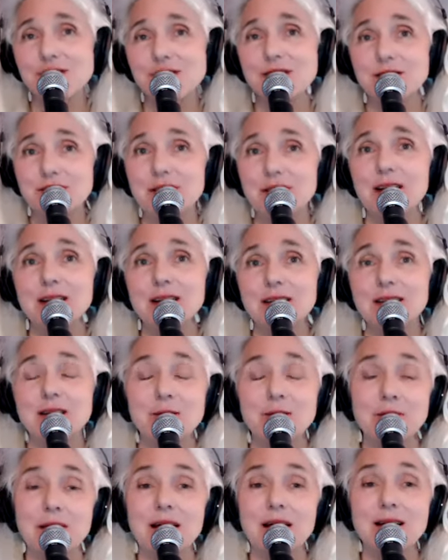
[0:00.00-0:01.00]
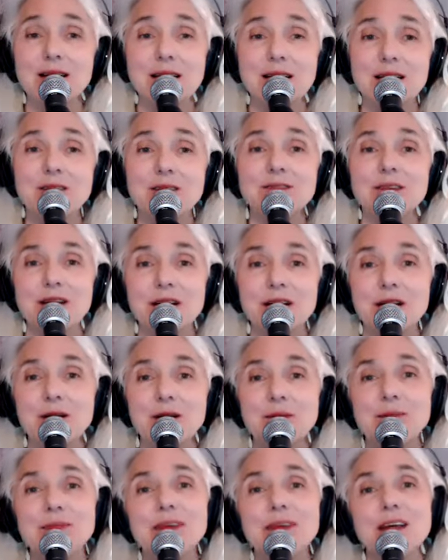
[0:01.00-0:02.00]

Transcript: divided in my lifetime.